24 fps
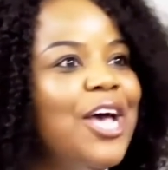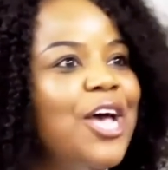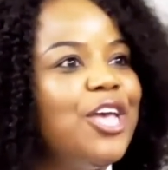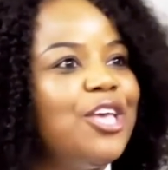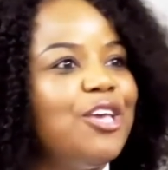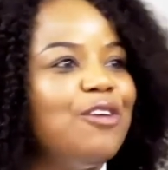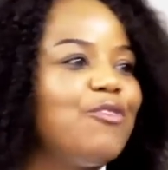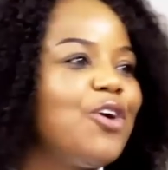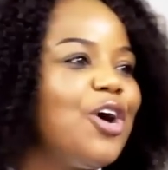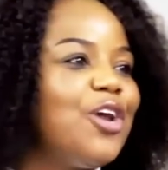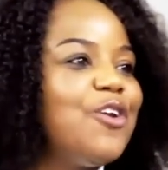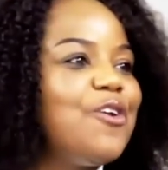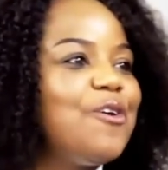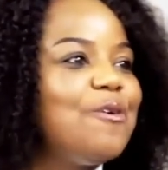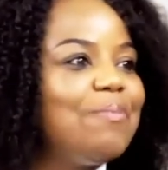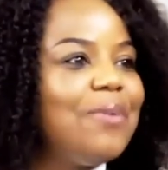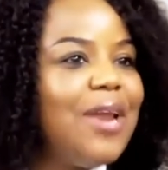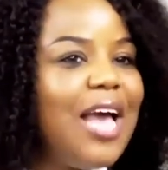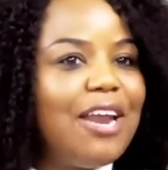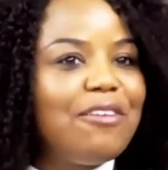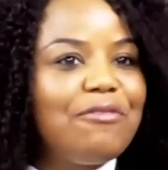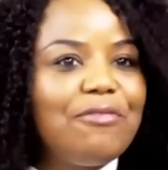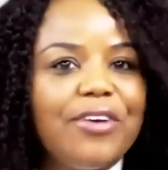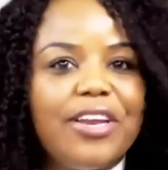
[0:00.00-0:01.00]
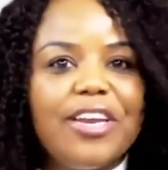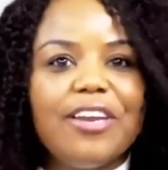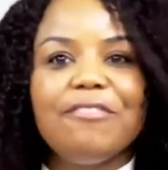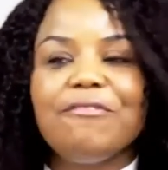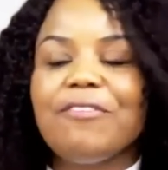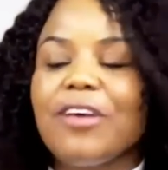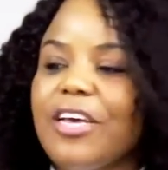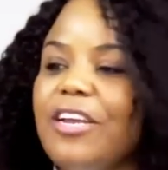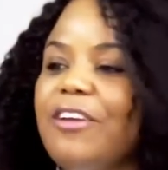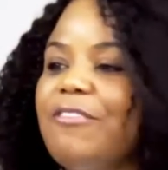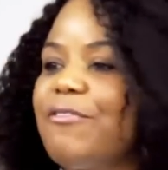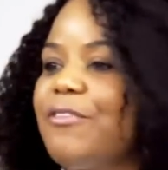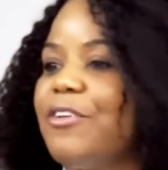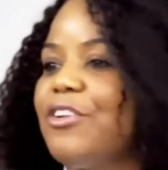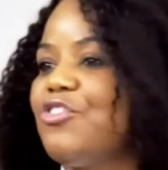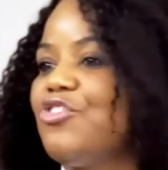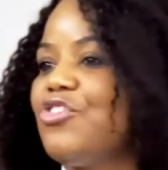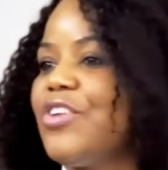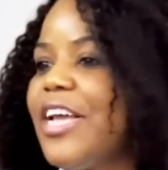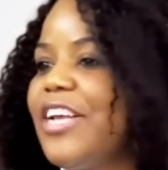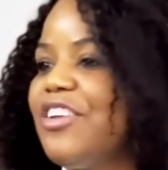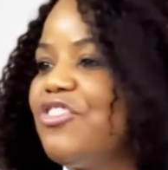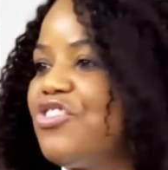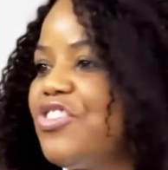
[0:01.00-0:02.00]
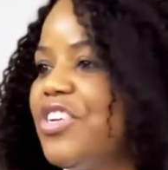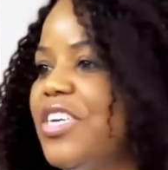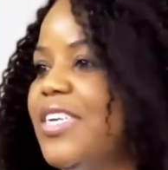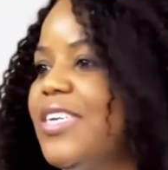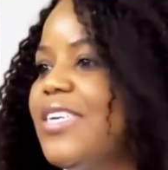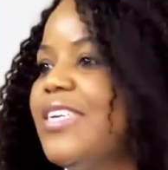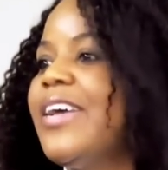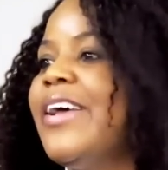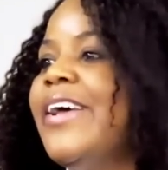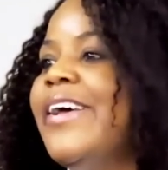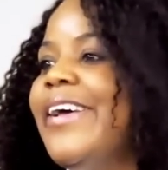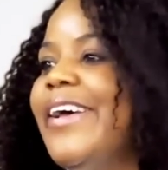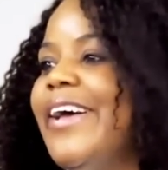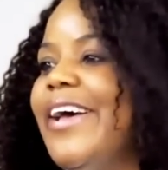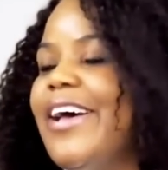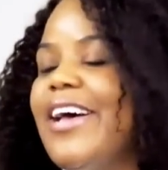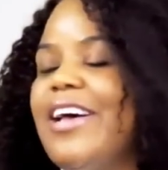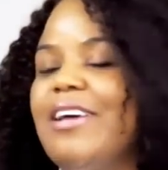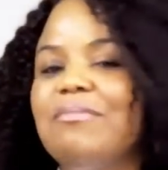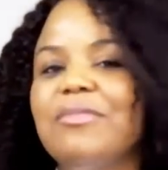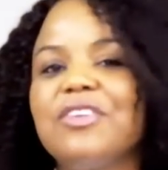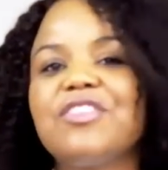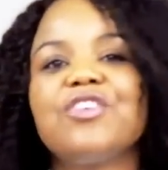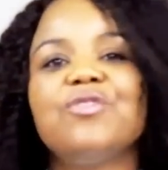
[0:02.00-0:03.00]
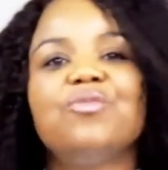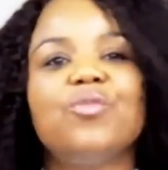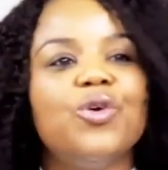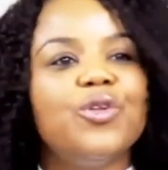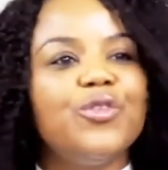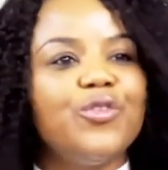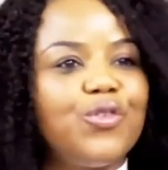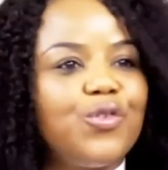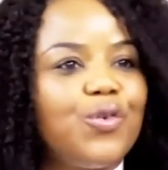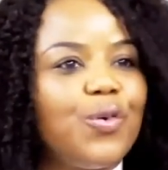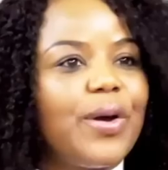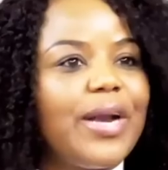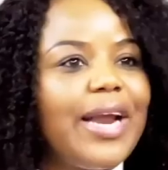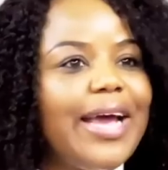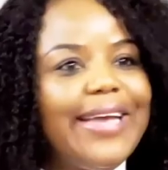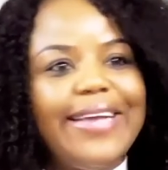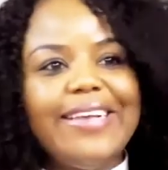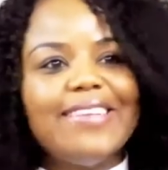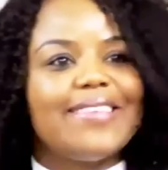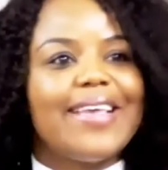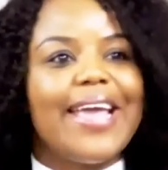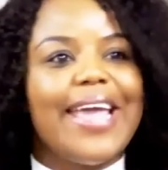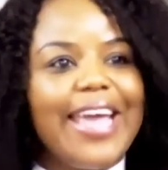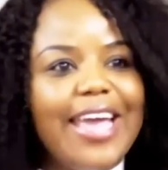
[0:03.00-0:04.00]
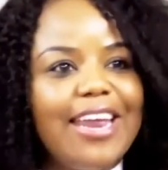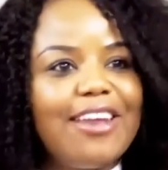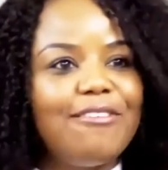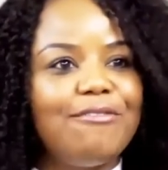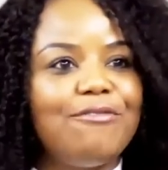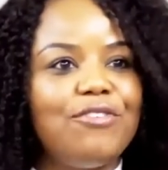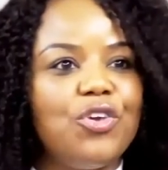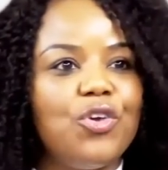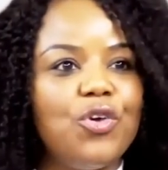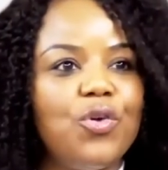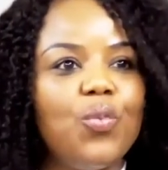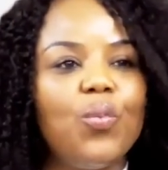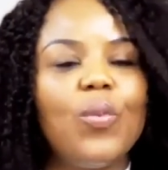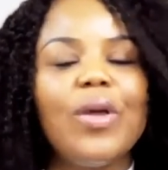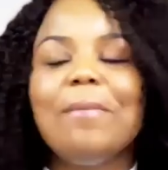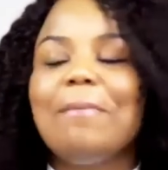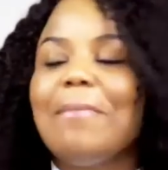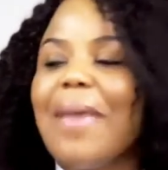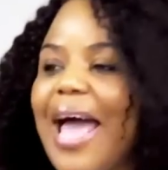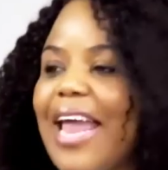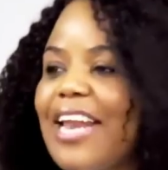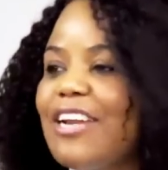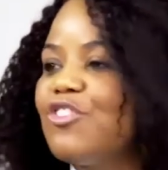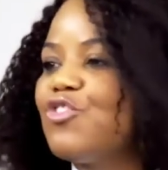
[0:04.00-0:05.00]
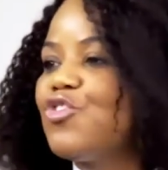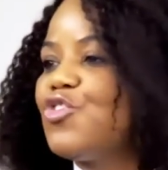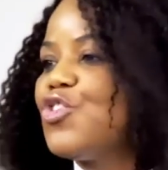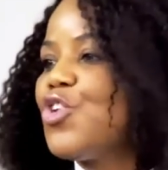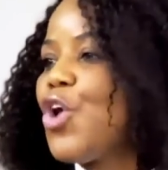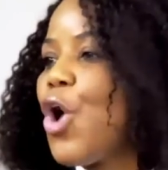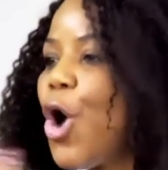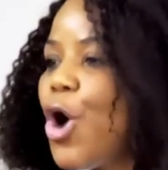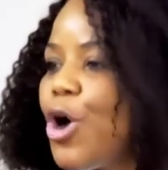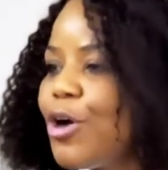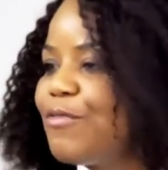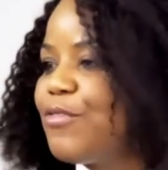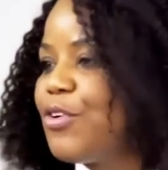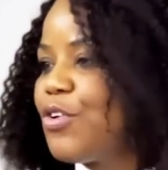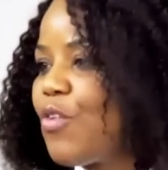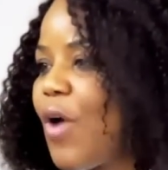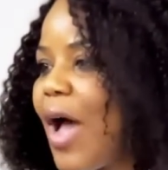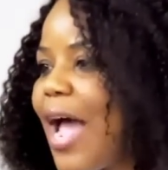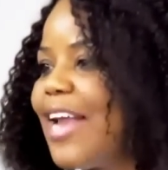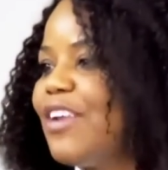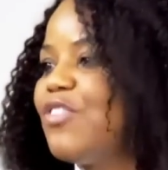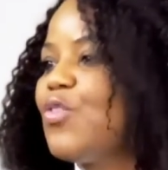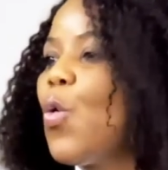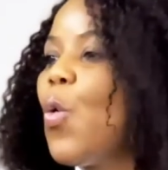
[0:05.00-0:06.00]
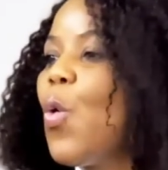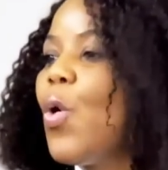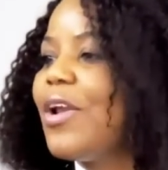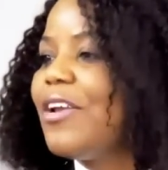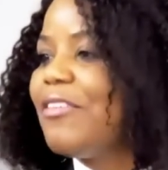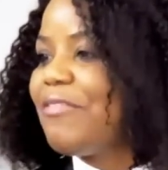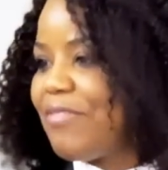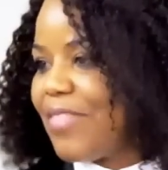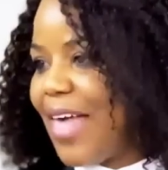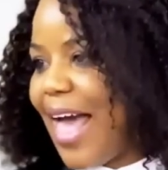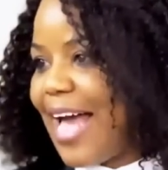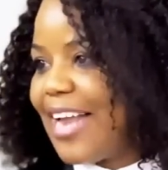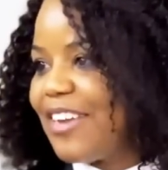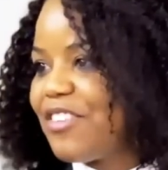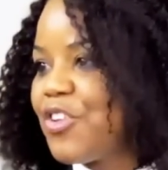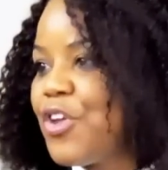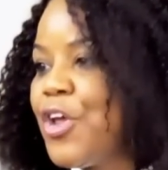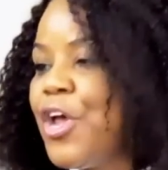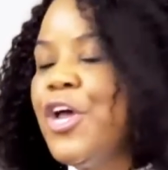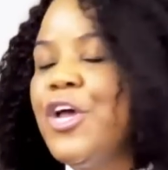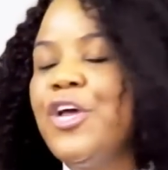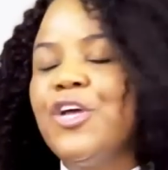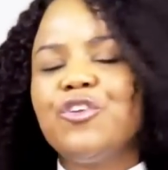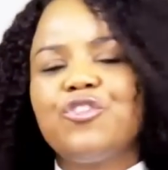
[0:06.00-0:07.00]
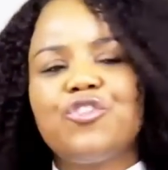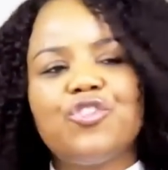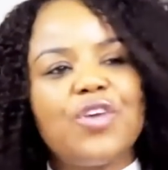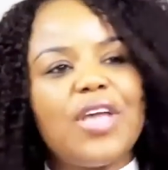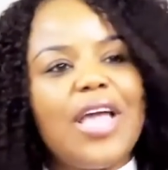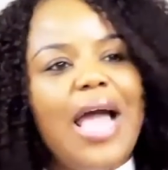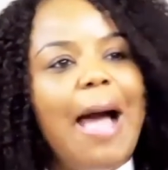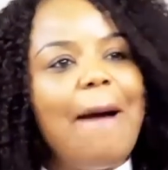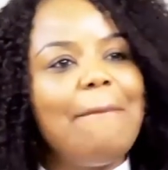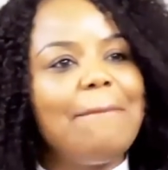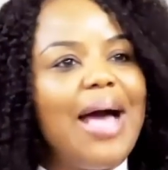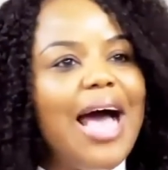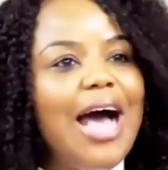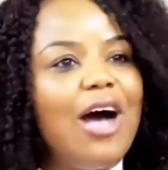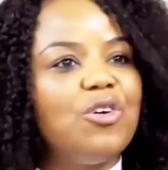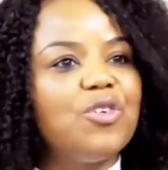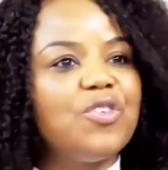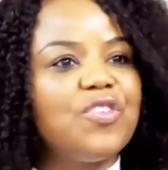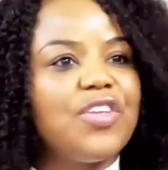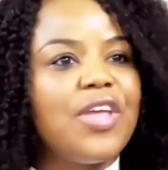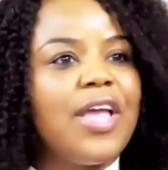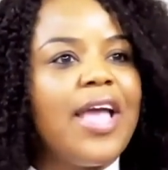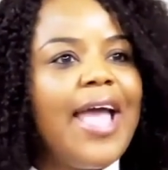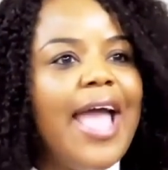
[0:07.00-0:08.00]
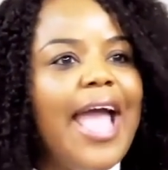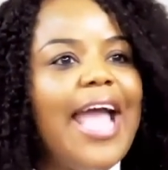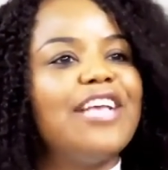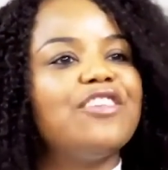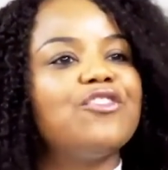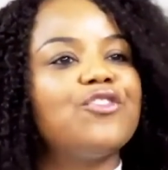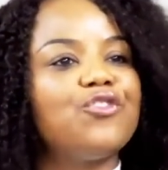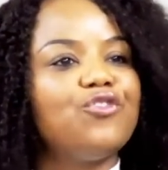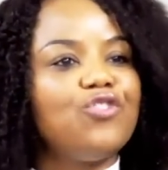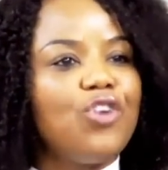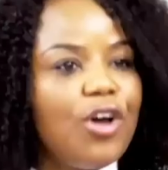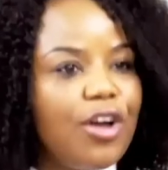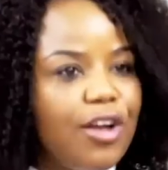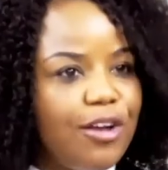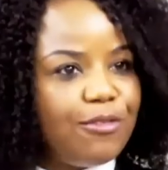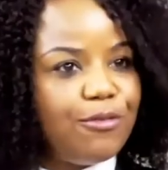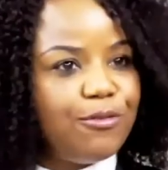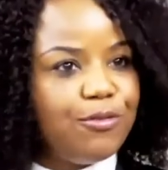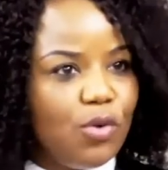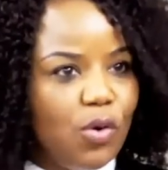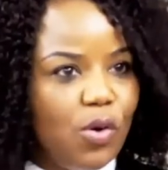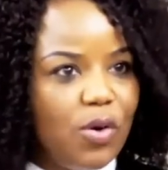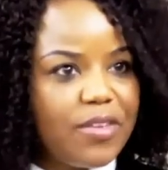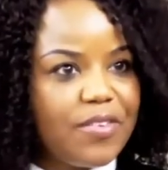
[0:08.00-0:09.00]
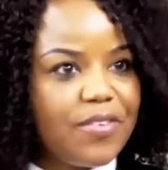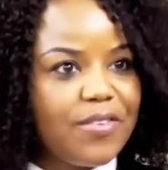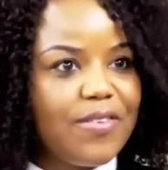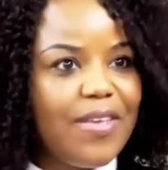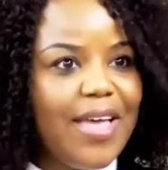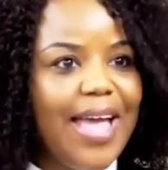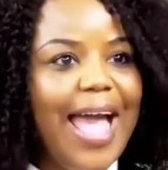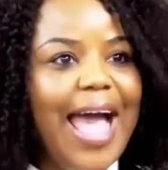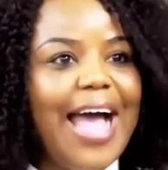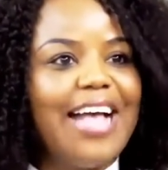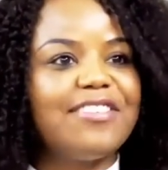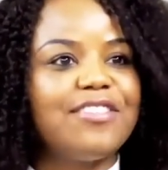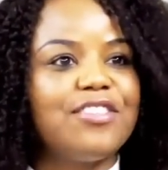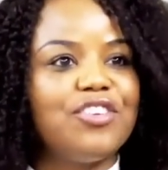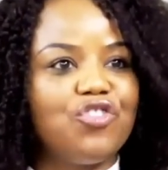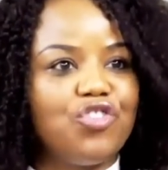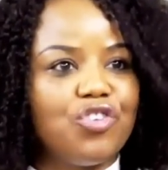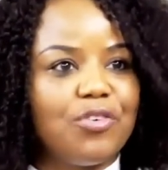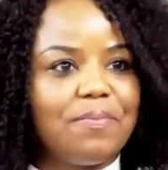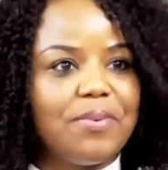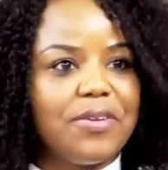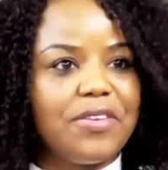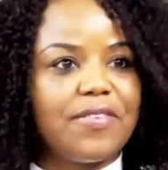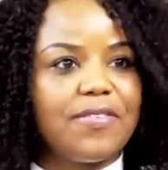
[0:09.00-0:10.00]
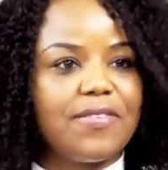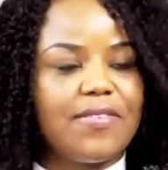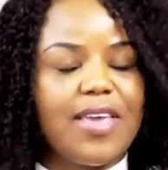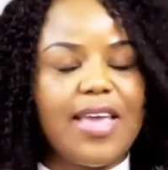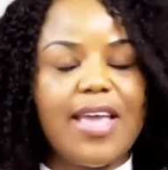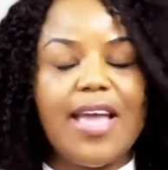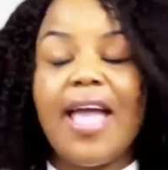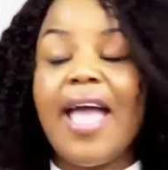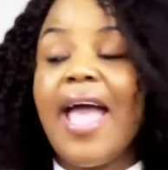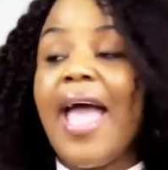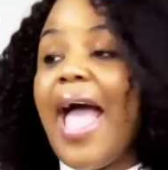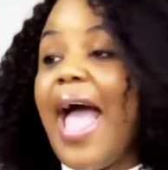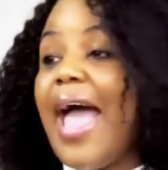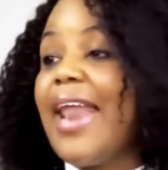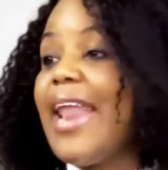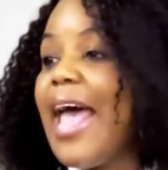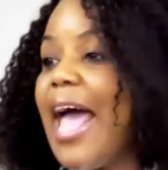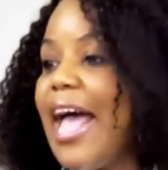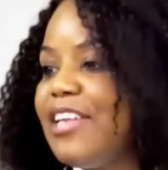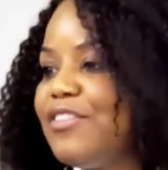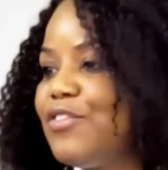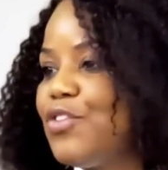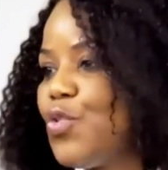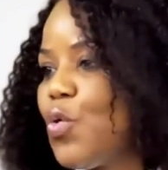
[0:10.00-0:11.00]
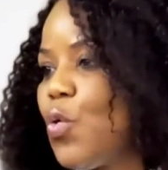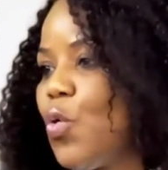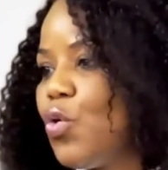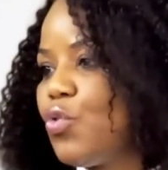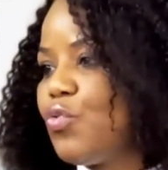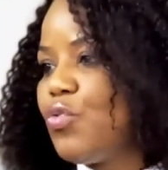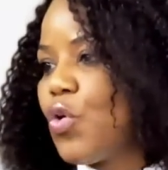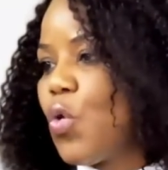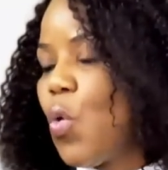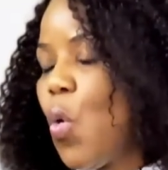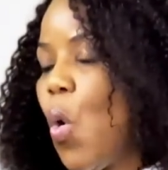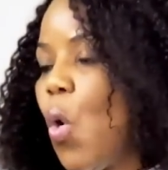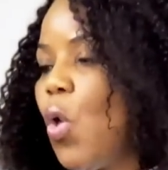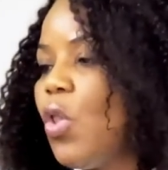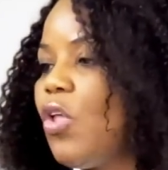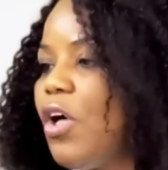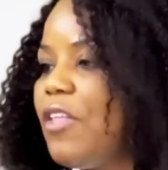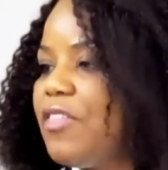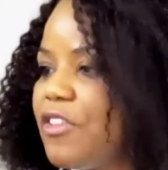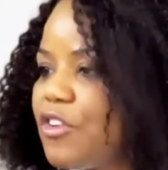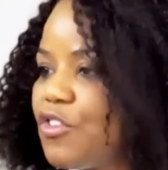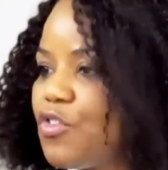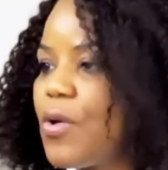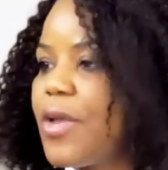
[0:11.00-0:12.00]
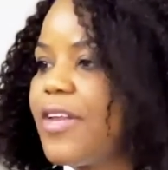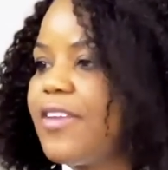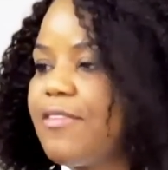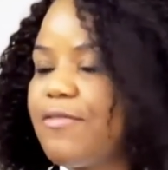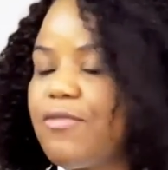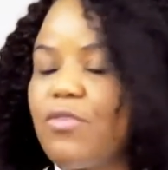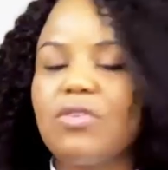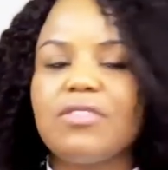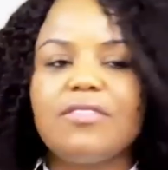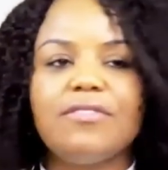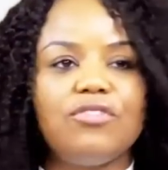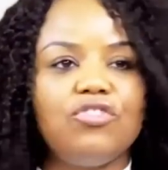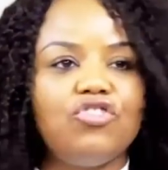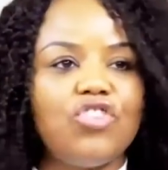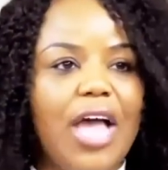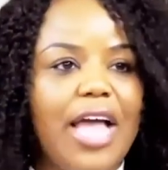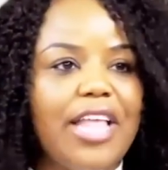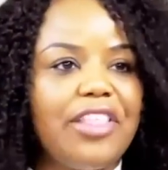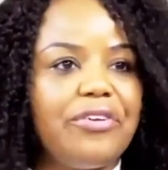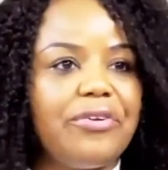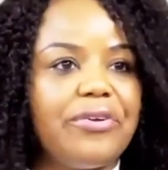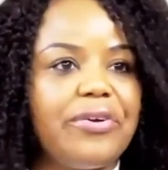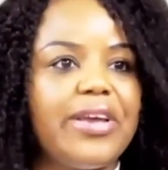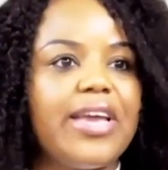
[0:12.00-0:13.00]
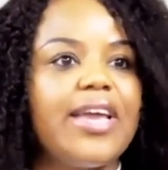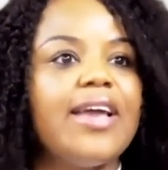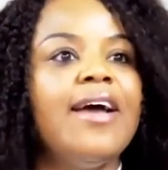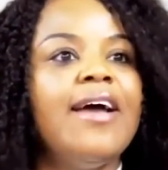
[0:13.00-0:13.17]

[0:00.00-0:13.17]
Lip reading: You've got no plan for infiltration. Mr. Monzora is ahead of you. We managed to override all of that to come out a stronger force as the Triple C. And as you all recall, on the 24th of January,